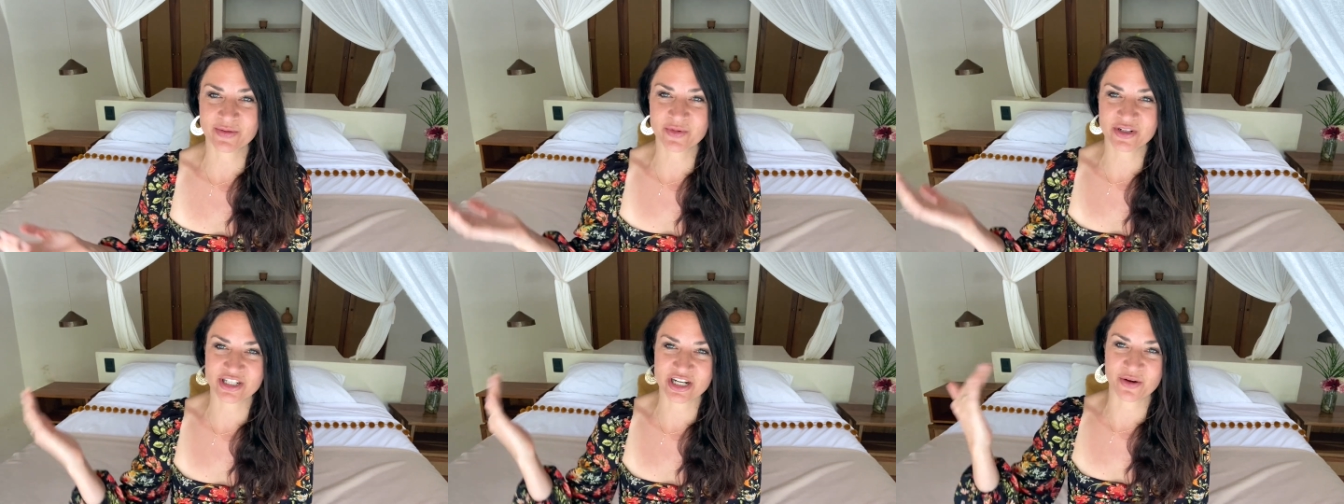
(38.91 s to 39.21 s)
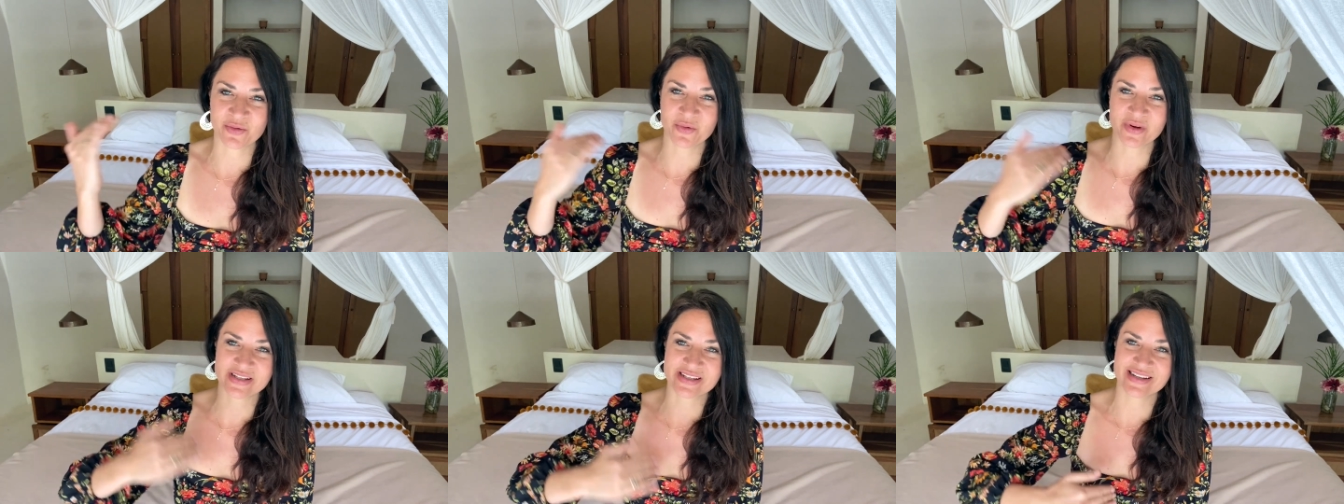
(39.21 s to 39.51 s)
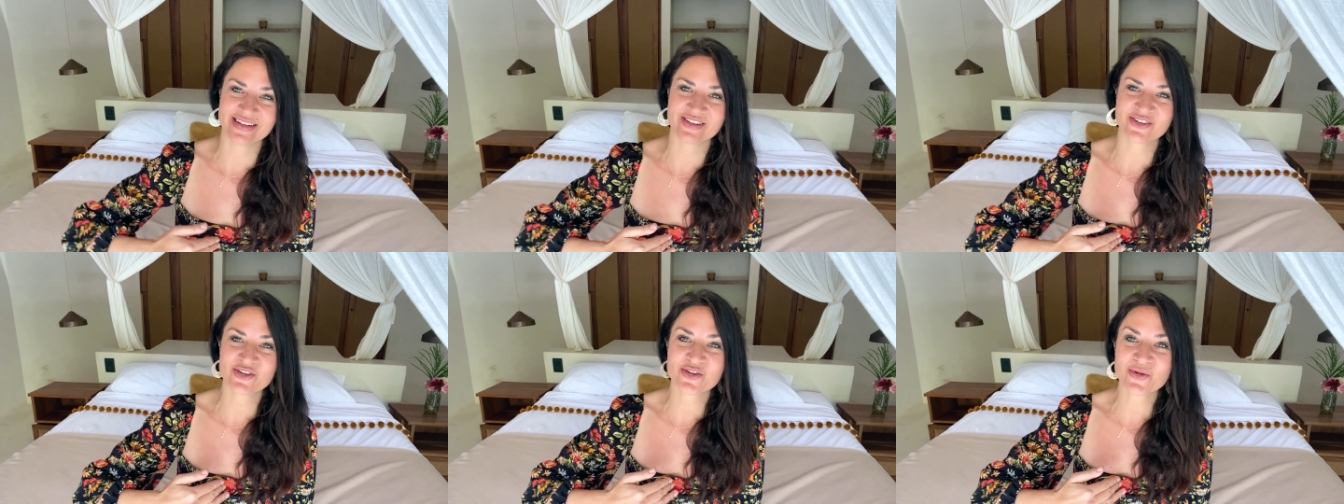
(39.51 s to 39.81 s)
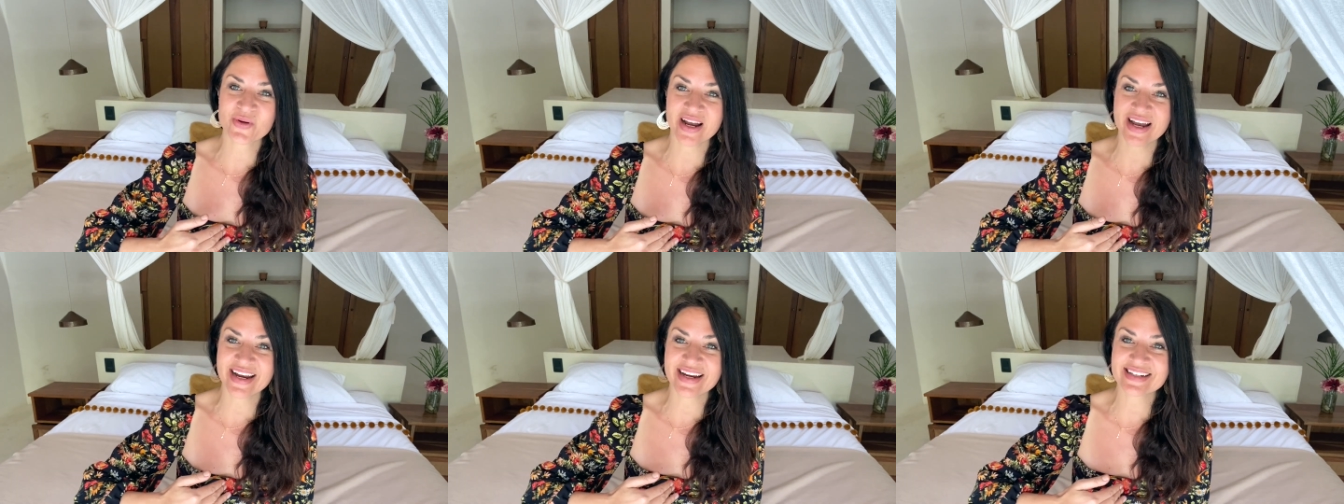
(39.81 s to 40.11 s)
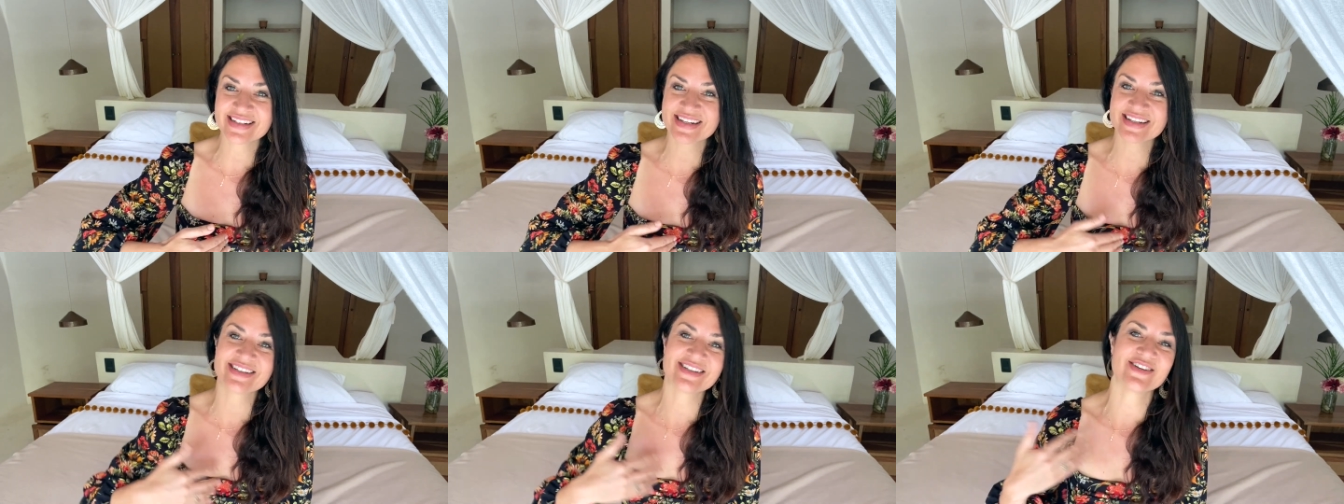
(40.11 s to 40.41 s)
which I wasn't
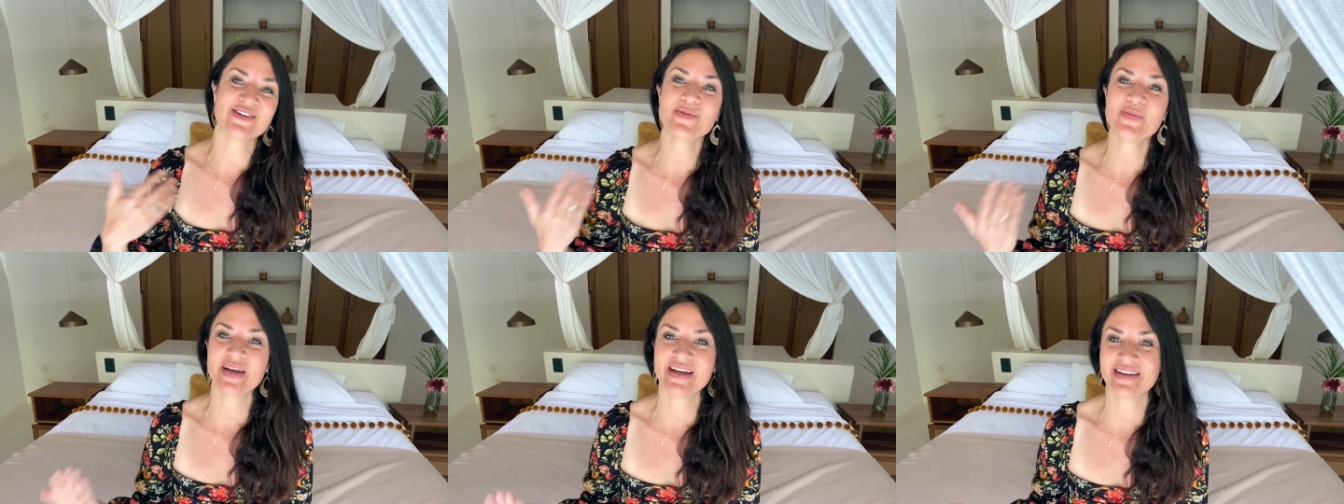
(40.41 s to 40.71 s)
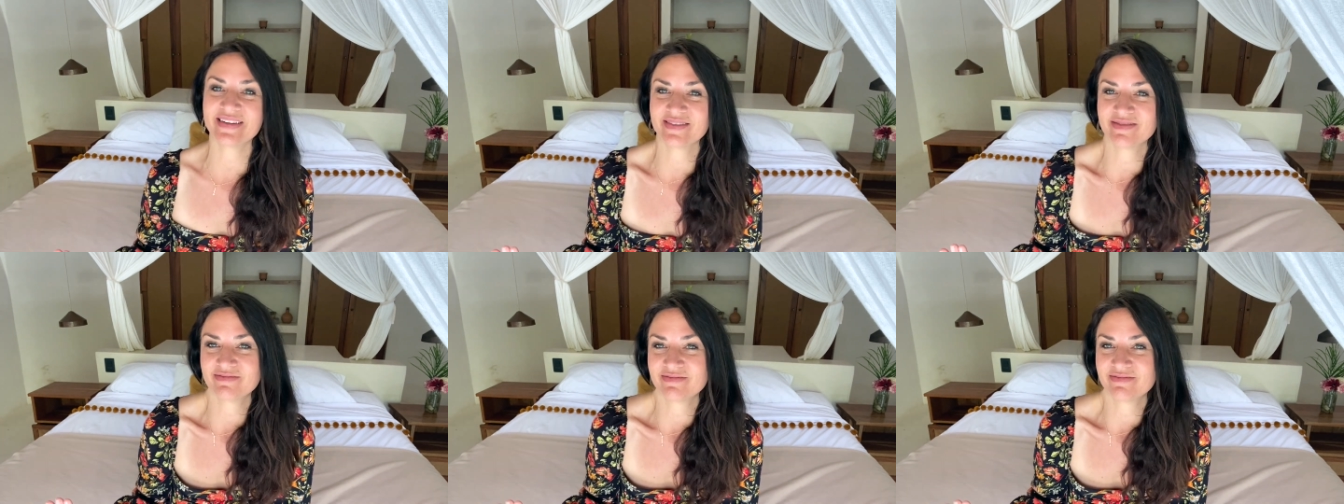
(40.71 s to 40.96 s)
trying to do, but